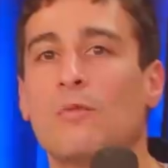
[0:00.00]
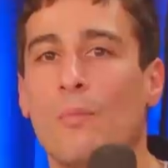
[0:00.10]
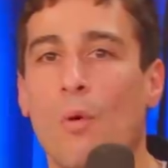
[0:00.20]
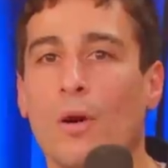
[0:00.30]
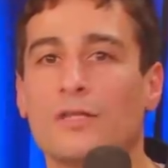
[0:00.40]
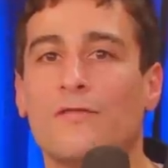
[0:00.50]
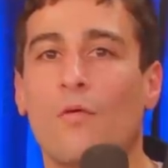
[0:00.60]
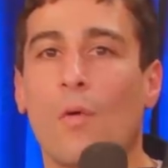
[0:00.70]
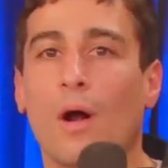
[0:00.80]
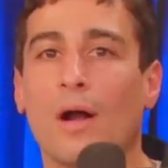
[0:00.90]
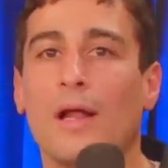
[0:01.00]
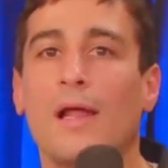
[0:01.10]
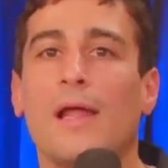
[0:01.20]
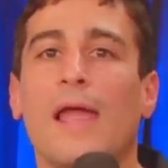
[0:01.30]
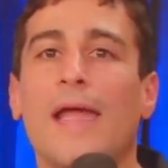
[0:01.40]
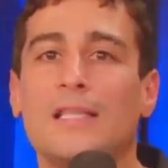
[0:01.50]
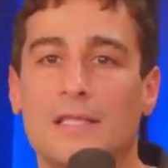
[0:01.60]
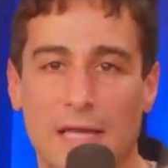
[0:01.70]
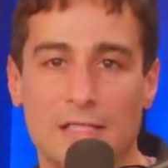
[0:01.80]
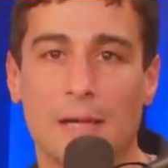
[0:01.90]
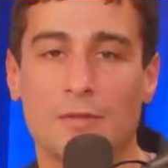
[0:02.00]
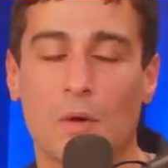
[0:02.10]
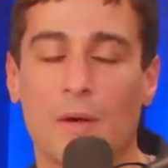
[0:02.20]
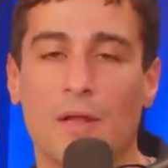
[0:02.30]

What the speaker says: reports for its then subsequent